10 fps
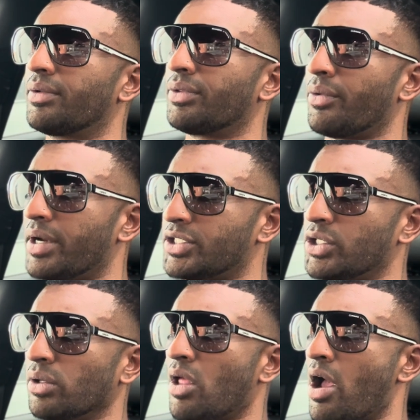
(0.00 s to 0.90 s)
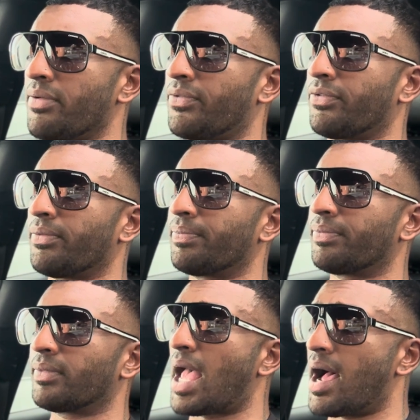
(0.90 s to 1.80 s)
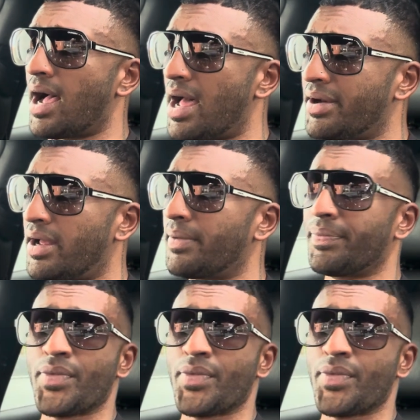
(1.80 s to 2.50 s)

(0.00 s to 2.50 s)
the rest of your life harder,